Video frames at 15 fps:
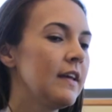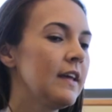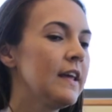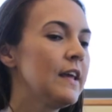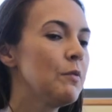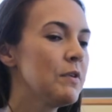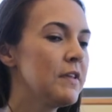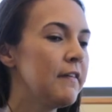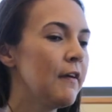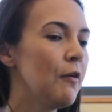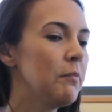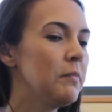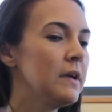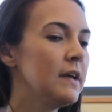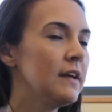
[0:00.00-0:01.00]
He would
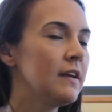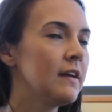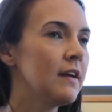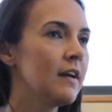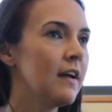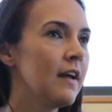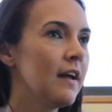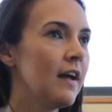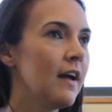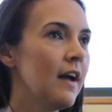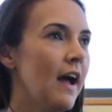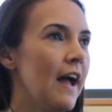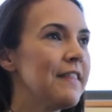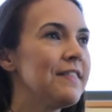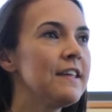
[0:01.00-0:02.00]
tell me,
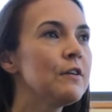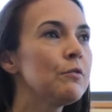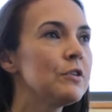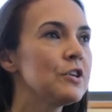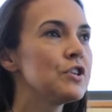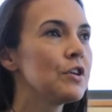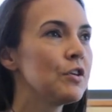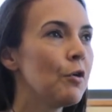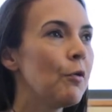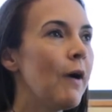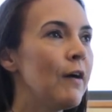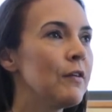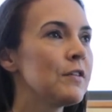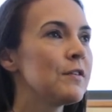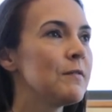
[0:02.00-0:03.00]
"I think we should go
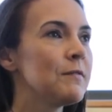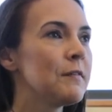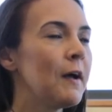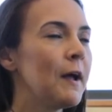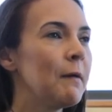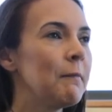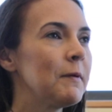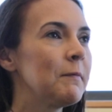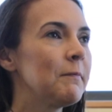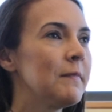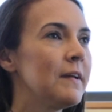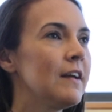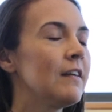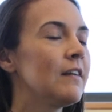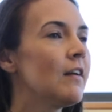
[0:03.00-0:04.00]
out sometime," and I'm
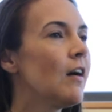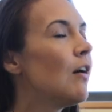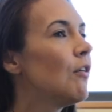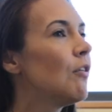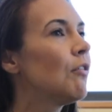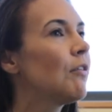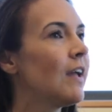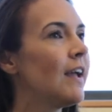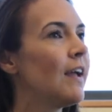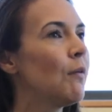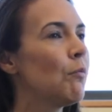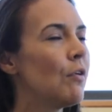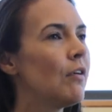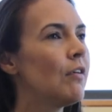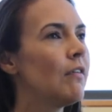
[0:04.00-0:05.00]
like, "Oh, okay.
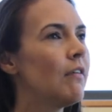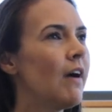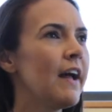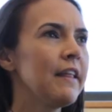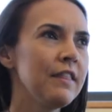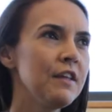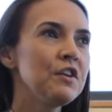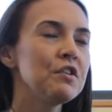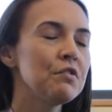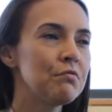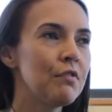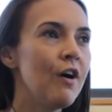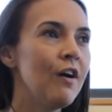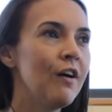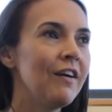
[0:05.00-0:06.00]
Well, I think you're
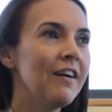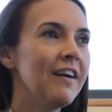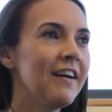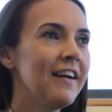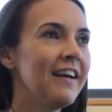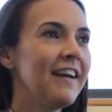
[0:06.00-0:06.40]
wrong."